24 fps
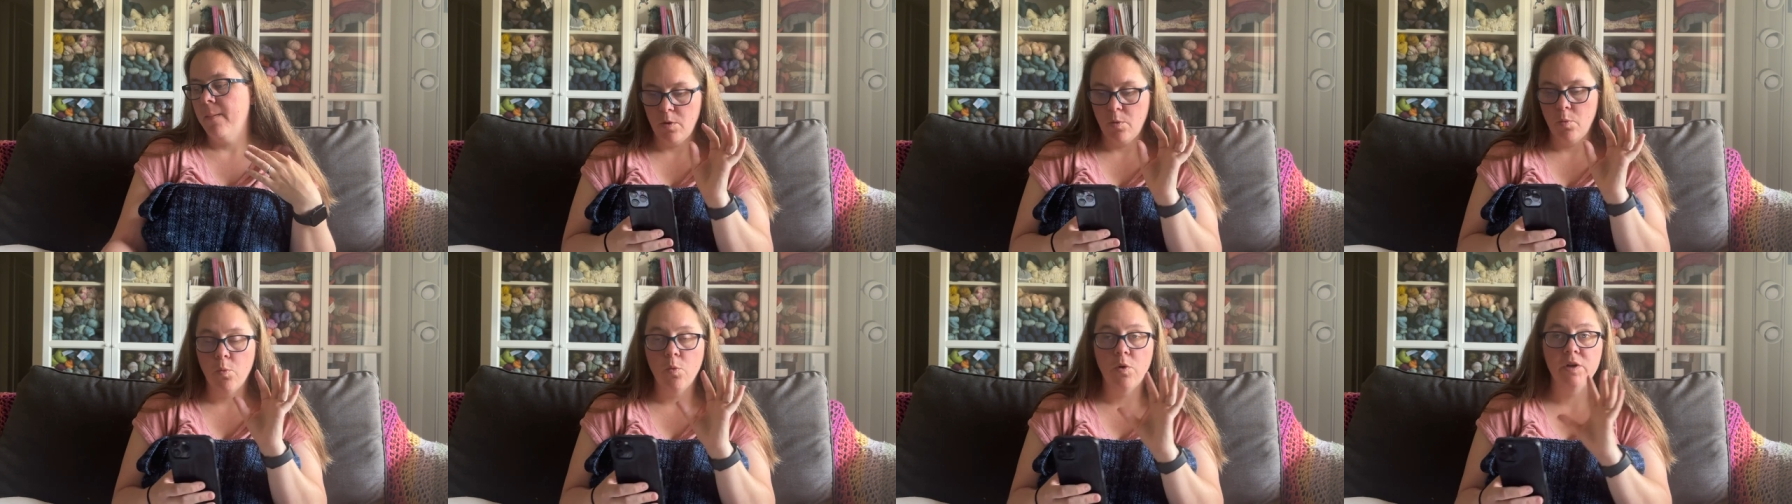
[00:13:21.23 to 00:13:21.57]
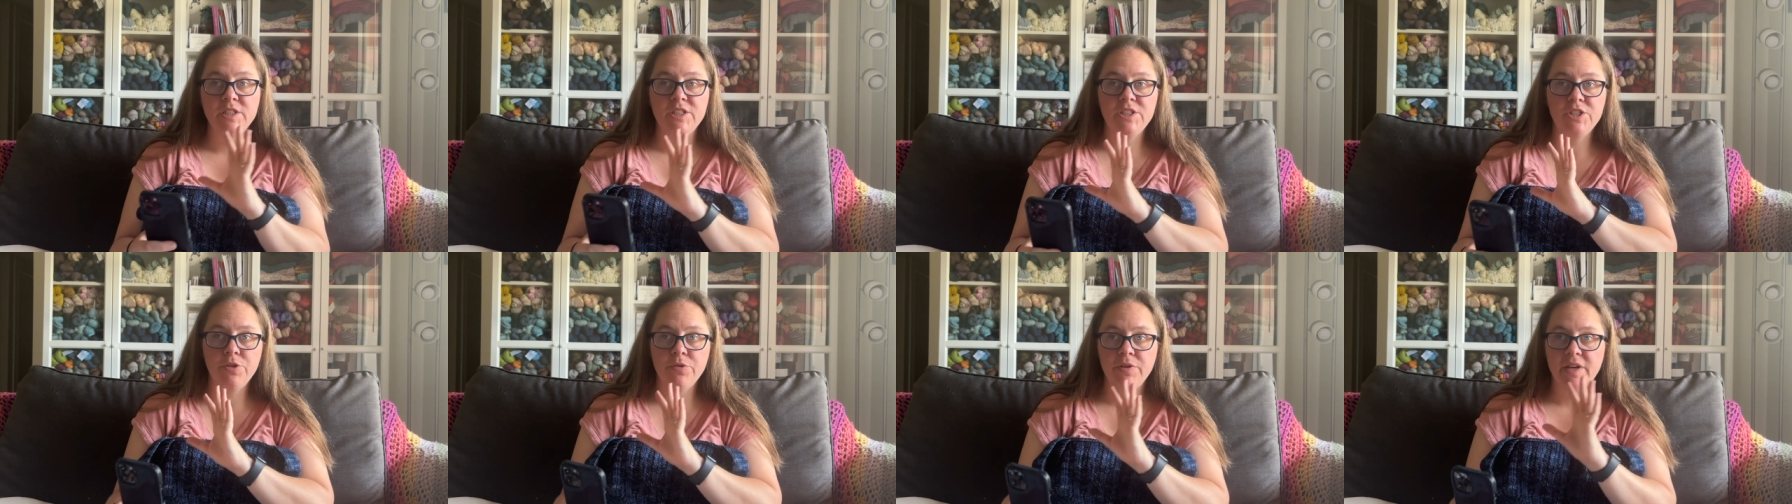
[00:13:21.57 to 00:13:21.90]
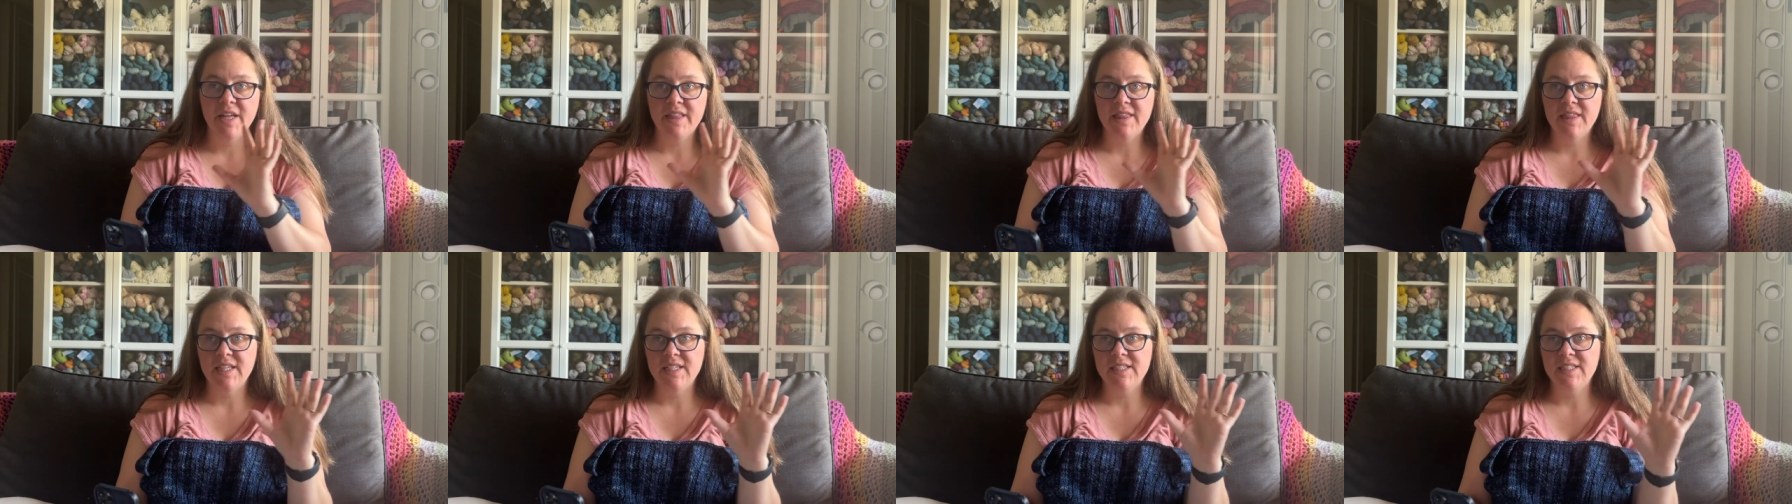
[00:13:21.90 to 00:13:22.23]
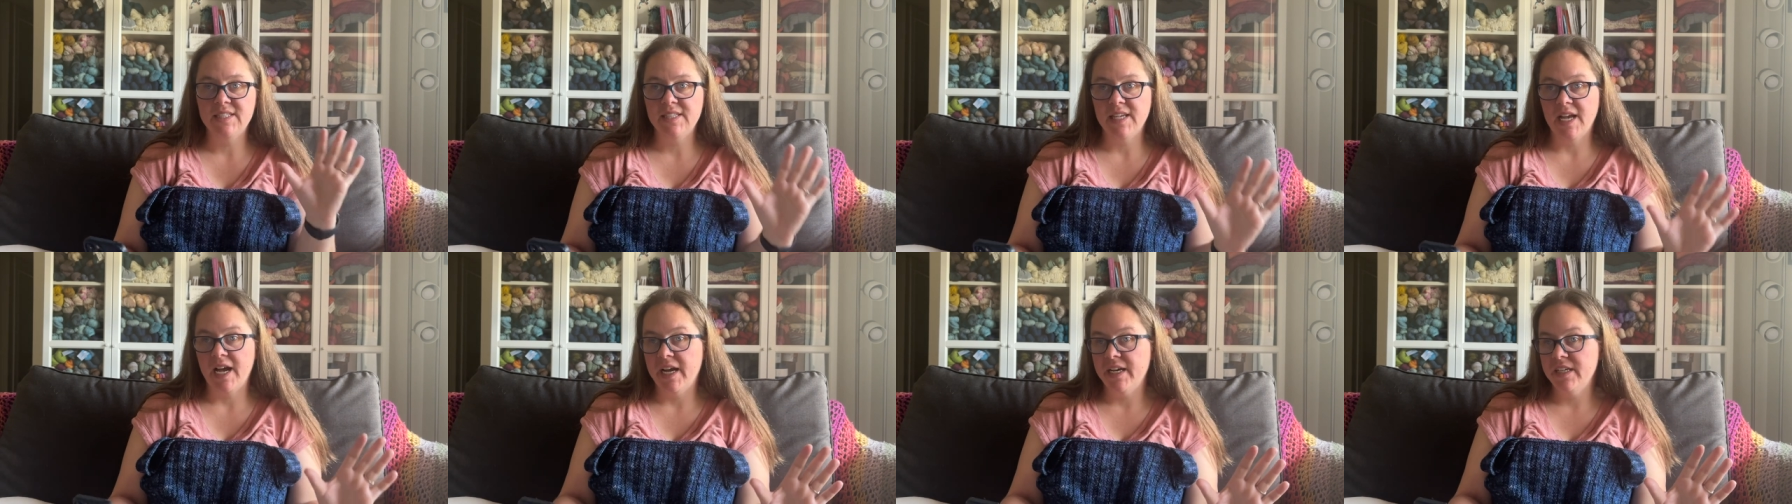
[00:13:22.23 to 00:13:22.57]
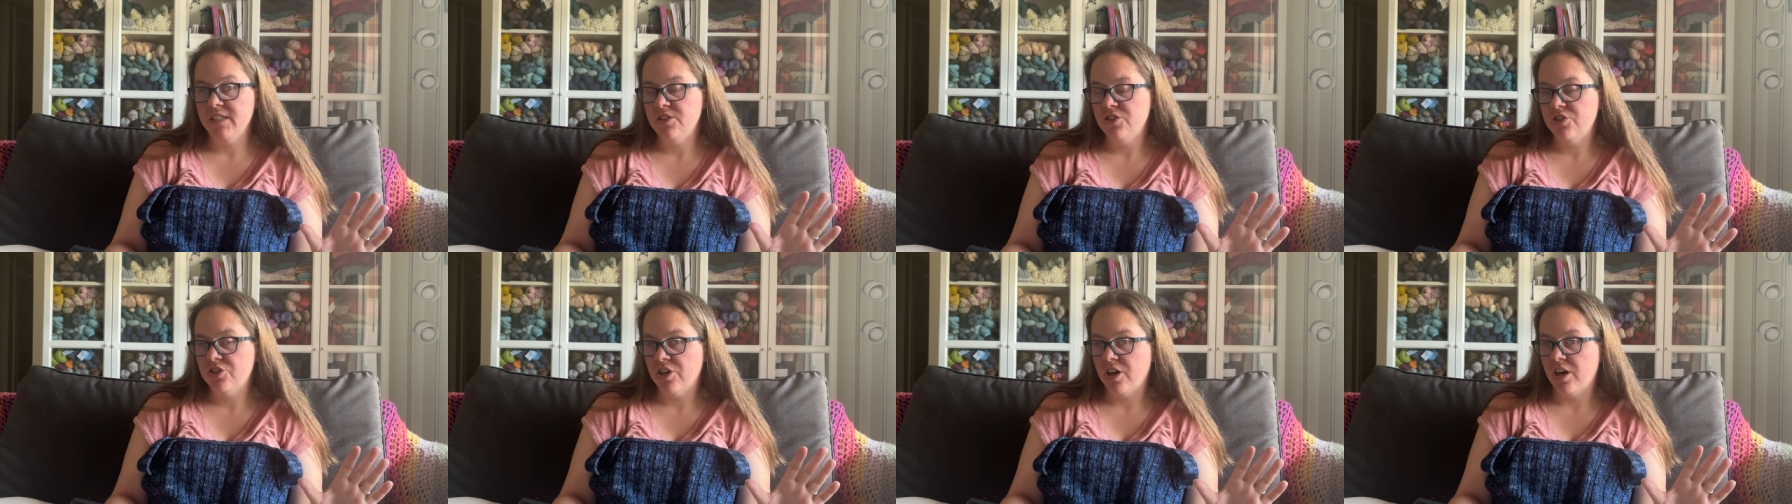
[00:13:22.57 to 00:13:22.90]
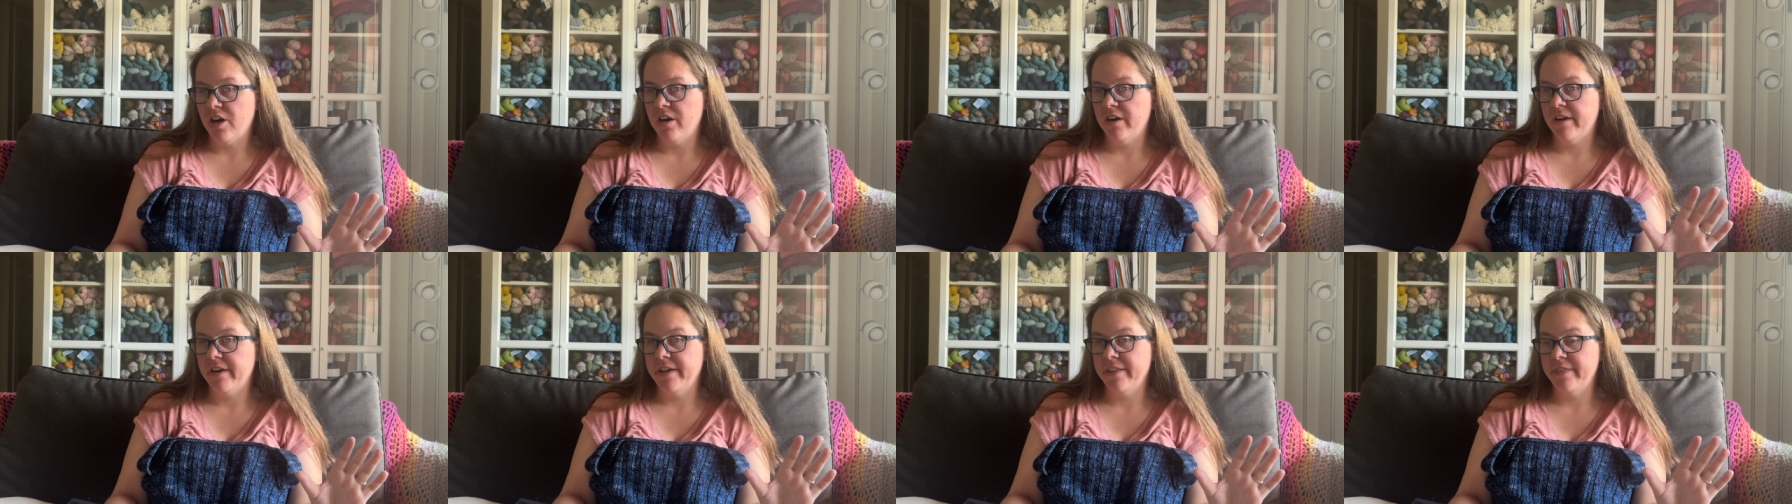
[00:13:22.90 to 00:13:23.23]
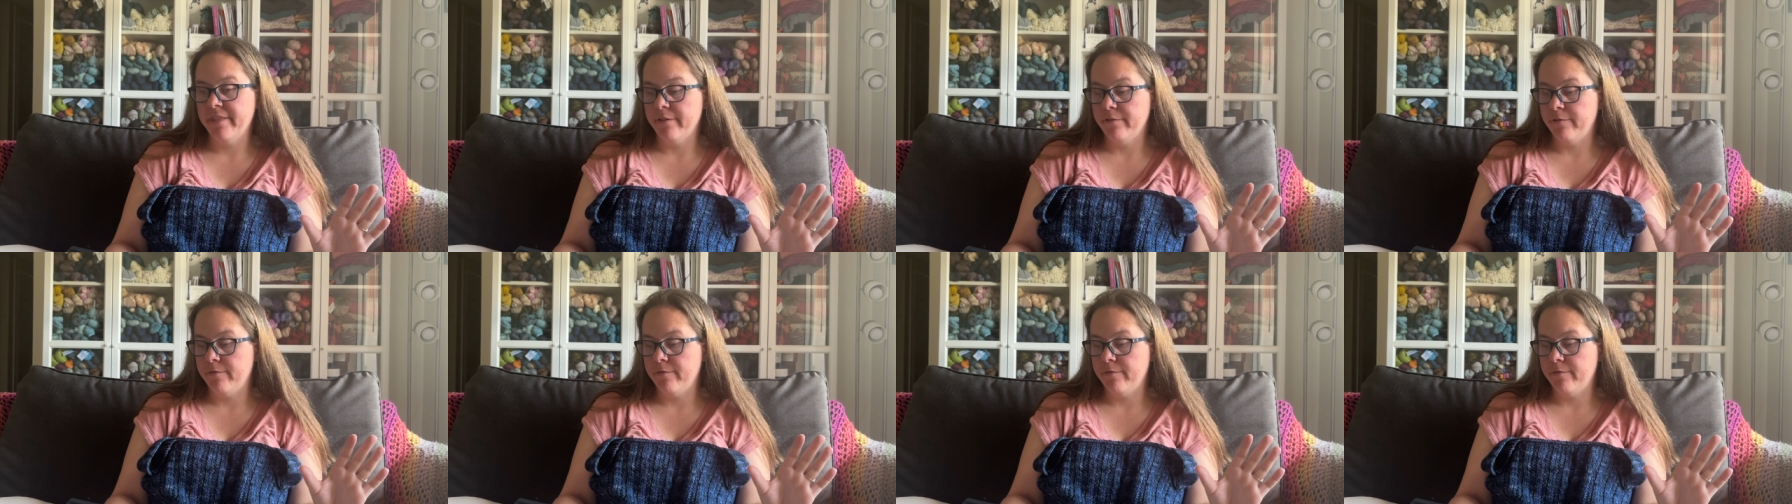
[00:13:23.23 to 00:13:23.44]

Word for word: Once you get the size chart in the